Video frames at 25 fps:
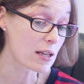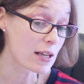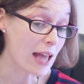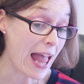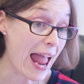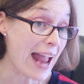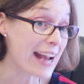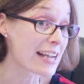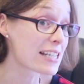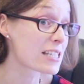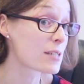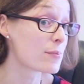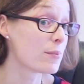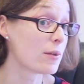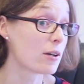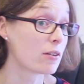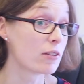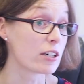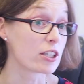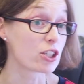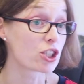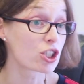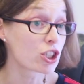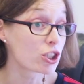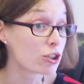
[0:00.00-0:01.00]
Eczema
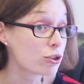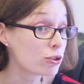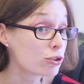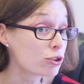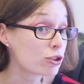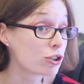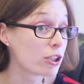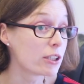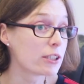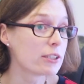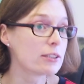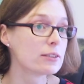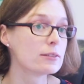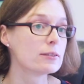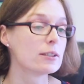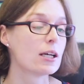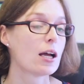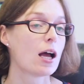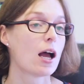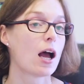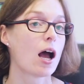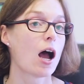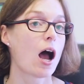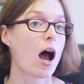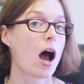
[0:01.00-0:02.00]
in children,
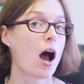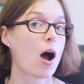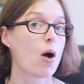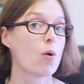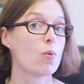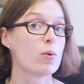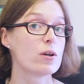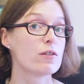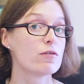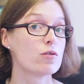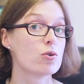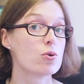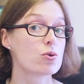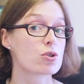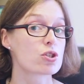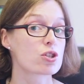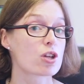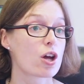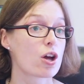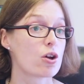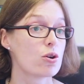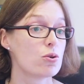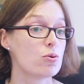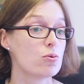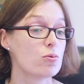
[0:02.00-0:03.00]
We've
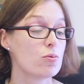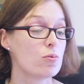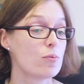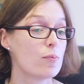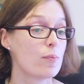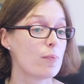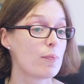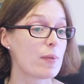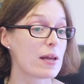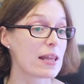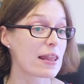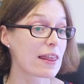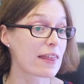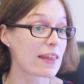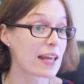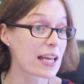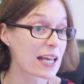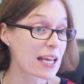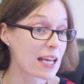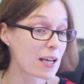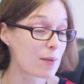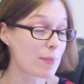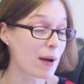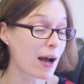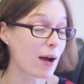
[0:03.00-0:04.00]
also been
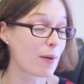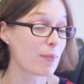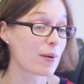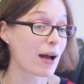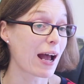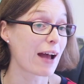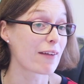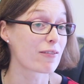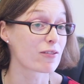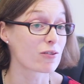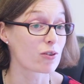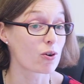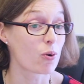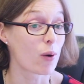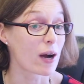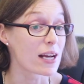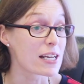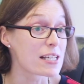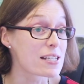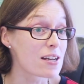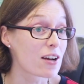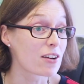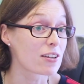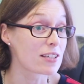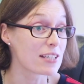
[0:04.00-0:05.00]
thinking about, but haven't
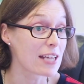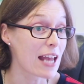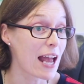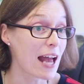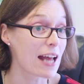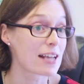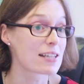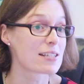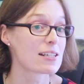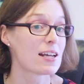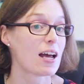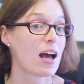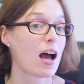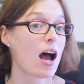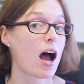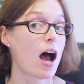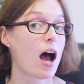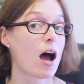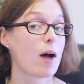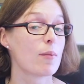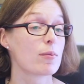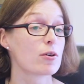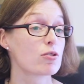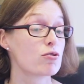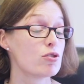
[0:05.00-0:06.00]
quite done yet,
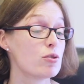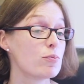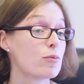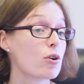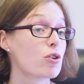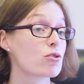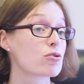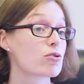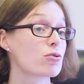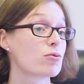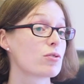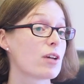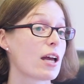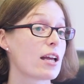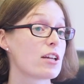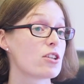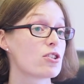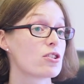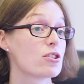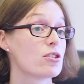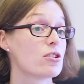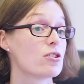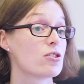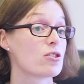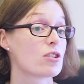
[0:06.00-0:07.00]
group
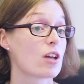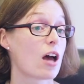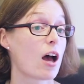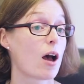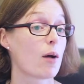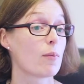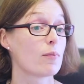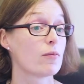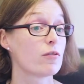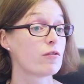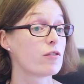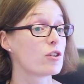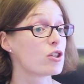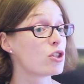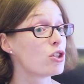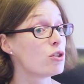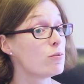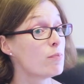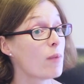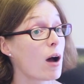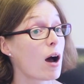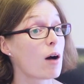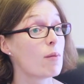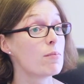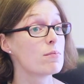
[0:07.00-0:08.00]
consultations for new
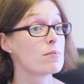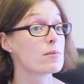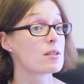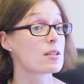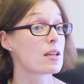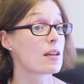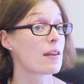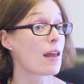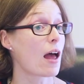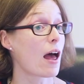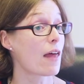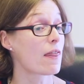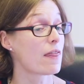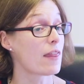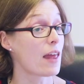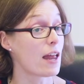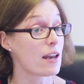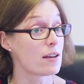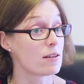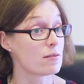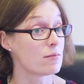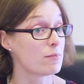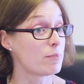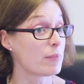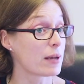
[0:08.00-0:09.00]
mums, and
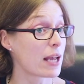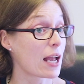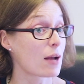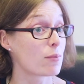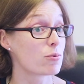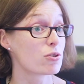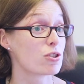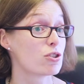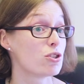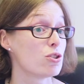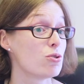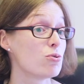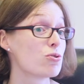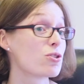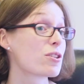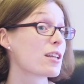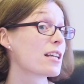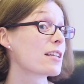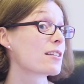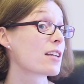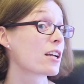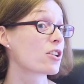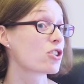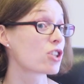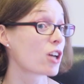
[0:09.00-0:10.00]
then being able to do
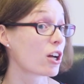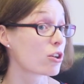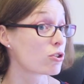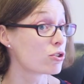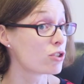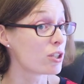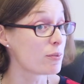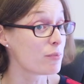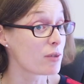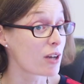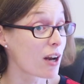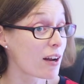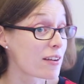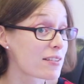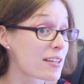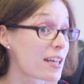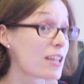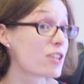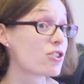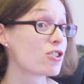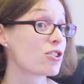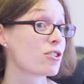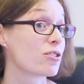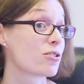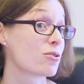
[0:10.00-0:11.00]
things like childhood
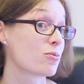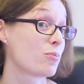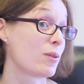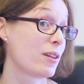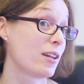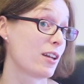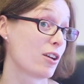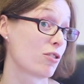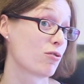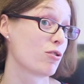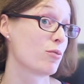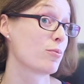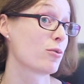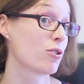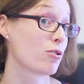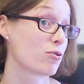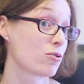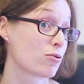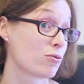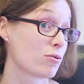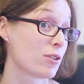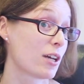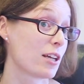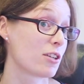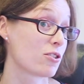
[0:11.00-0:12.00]
immunisations within a group
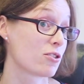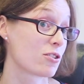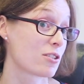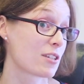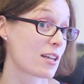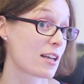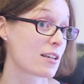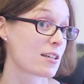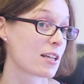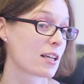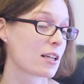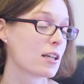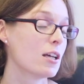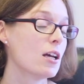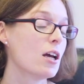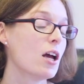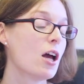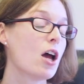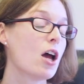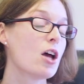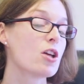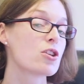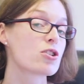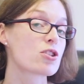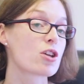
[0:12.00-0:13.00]
consultation setting.
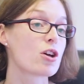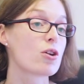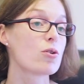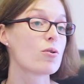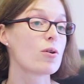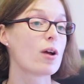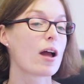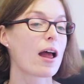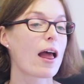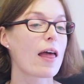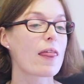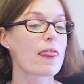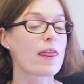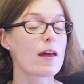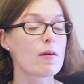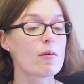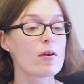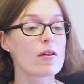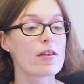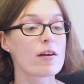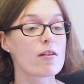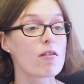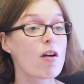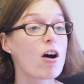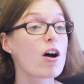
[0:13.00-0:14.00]
So
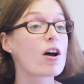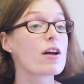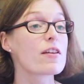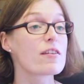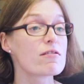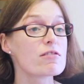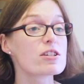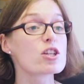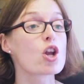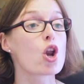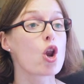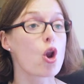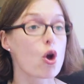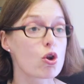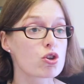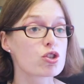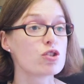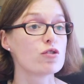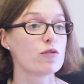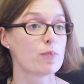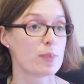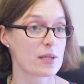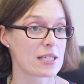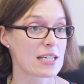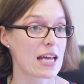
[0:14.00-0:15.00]
there is a lot
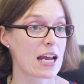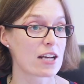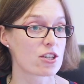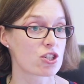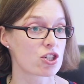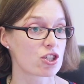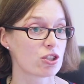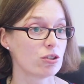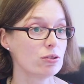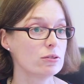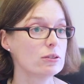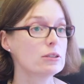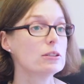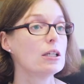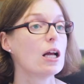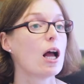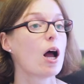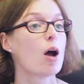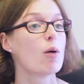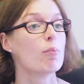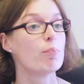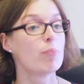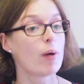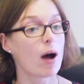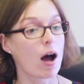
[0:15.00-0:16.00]
of potential,
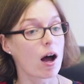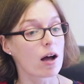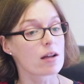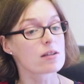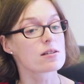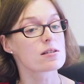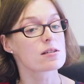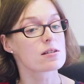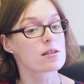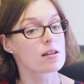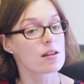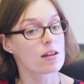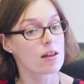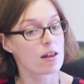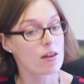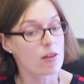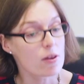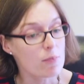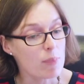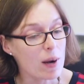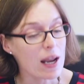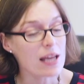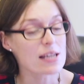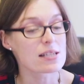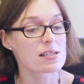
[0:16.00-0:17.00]
but the
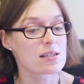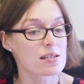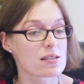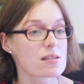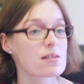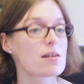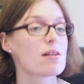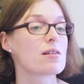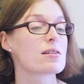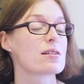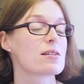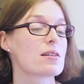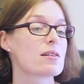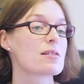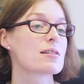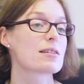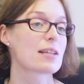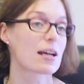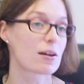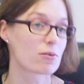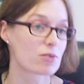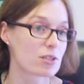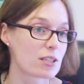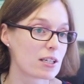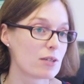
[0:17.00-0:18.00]
place to start is
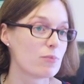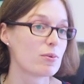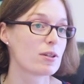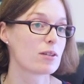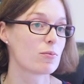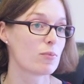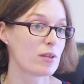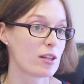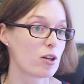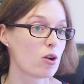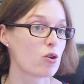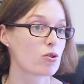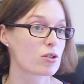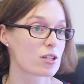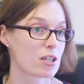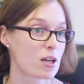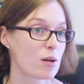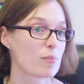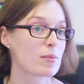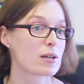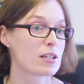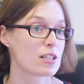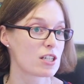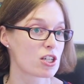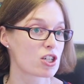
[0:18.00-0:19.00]
undoubtedly with
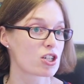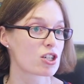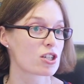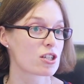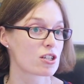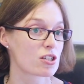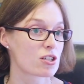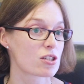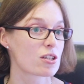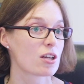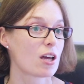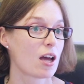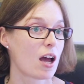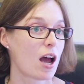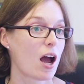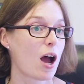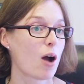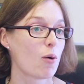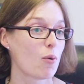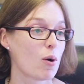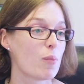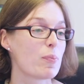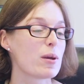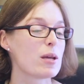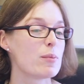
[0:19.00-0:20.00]
long-term conditions,
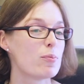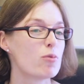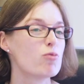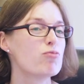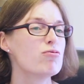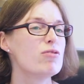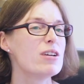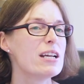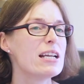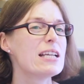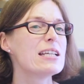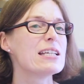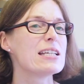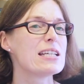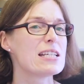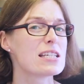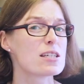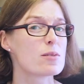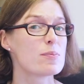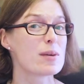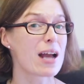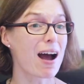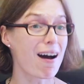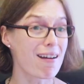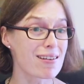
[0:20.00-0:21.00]
where people really need
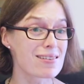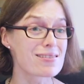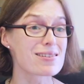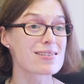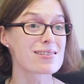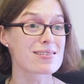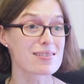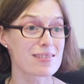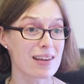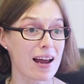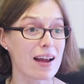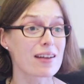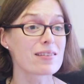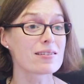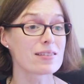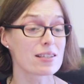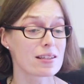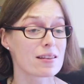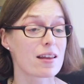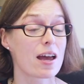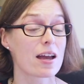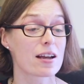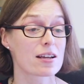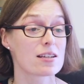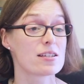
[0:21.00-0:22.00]
to be understanding
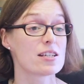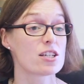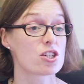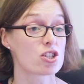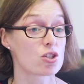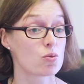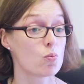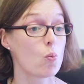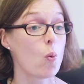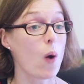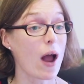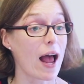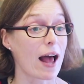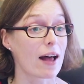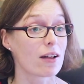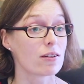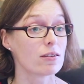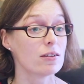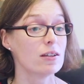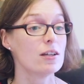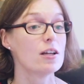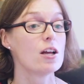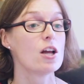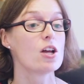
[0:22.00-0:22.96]
their condition well,